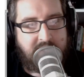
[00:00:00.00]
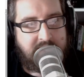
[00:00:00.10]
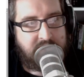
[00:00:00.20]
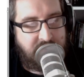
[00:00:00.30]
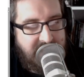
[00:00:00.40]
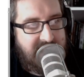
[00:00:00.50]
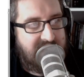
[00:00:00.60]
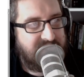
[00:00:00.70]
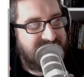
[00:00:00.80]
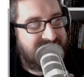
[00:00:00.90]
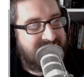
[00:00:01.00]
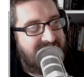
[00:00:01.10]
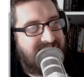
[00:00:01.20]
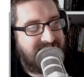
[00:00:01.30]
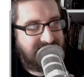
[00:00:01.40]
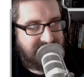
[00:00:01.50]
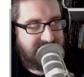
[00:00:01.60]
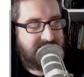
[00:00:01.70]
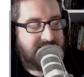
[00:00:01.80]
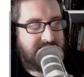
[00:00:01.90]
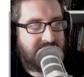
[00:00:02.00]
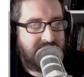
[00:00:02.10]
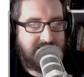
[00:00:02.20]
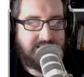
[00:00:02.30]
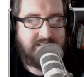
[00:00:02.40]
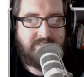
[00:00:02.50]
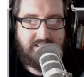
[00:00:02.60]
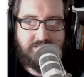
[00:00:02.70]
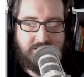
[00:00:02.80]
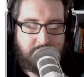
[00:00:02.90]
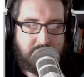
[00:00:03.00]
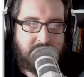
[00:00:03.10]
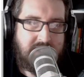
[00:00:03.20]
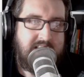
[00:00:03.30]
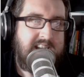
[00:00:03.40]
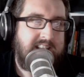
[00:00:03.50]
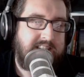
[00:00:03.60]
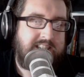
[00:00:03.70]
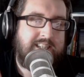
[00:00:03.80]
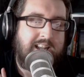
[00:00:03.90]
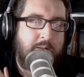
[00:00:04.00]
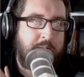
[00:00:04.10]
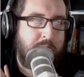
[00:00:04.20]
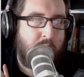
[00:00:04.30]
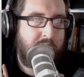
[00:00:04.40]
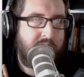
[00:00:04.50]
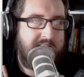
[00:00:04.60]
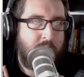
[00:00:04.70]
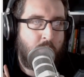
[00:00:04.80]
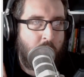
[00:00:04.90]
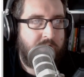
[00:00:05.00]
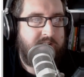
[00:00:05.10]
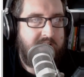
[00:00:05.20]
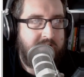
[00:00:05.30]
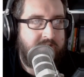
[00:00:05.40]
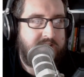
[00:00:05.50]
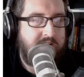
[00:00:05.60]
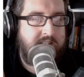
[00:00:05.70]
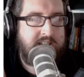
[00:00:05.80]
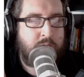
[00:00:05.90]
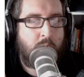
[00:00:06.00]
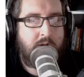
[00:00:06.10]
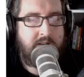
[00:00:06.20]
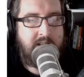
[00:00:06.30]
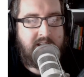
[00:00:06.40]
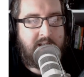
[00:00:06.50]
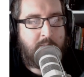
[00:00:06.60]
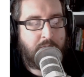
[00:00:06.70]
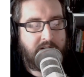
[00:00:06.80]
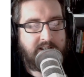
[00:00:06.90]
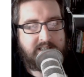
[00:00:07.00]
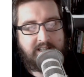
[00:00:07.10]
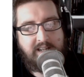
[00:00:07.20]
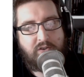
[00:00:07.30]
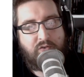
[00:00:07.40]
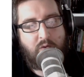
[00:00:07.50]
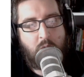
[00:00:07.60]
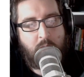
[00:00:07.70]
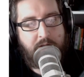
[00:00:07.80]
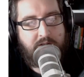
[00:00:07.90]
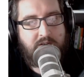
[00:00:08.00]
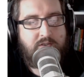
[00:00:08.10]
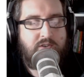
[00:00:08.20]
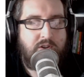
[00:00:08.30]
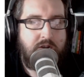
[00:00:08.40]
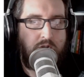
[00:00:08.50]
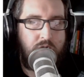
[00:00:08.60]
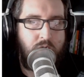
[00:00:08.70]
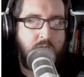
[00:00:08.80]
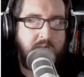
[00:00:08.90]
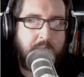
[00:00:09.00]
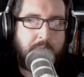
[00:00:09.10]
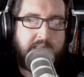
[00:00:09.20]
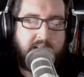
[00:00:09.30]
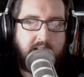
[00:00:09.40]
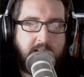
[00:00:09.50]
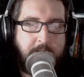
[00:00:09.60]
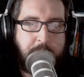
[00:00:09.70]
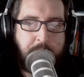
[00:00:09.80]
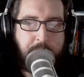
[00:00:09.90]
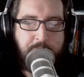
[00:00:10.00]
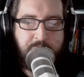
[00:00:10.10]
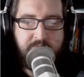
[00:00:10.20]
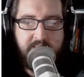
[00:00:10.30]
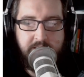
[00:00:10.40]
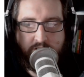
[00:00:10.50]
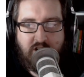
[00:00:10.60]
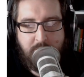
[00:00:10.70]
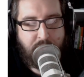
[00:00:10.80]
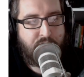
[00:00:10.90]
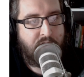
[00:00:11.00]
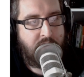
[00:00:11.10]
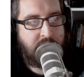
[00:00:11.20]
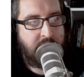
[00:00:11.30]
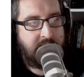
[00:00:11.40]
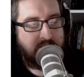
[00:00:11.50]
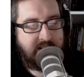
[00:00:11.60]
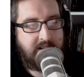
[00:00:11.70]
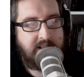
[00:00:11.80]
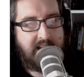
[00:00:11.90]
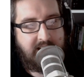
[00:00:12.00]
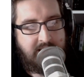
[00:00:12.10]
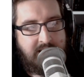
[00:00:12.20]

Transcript: So then I have a second fantasy fellowship, and this is a little bit more of a what if. So this one brings things forward to the time of Frodo and everything like that.